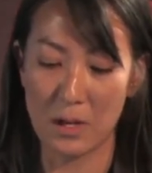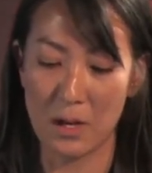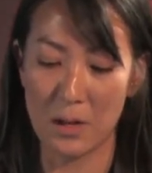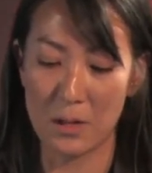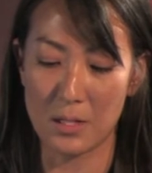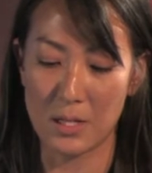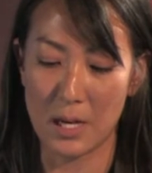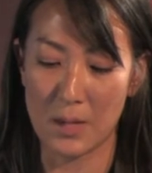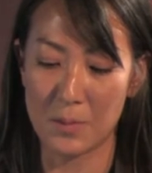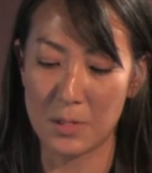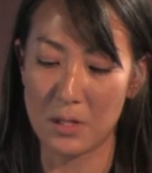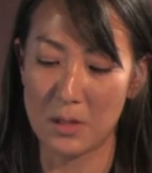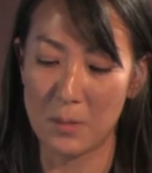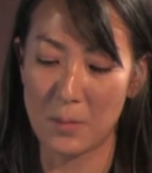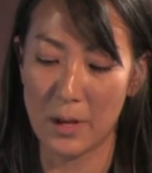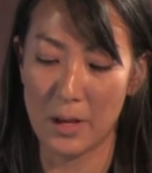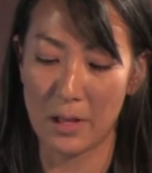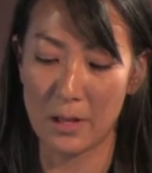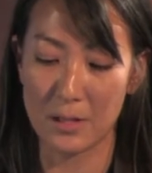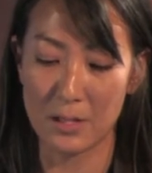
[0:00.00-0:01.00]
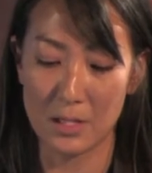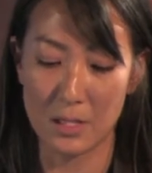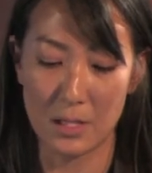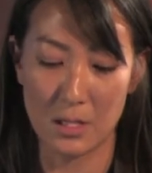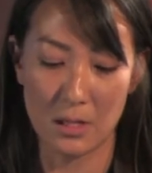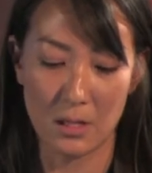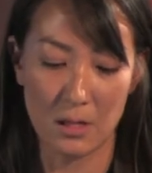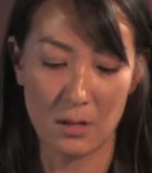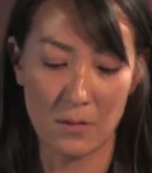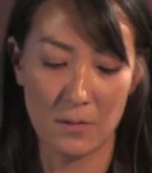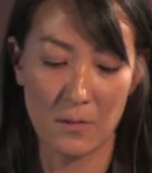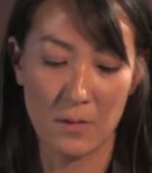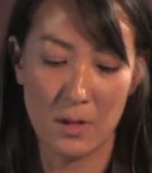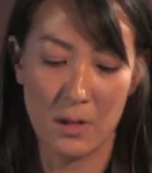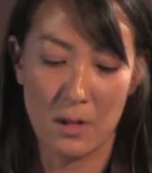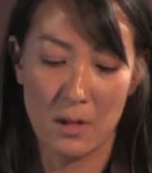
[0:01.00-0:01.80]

adopted the policy of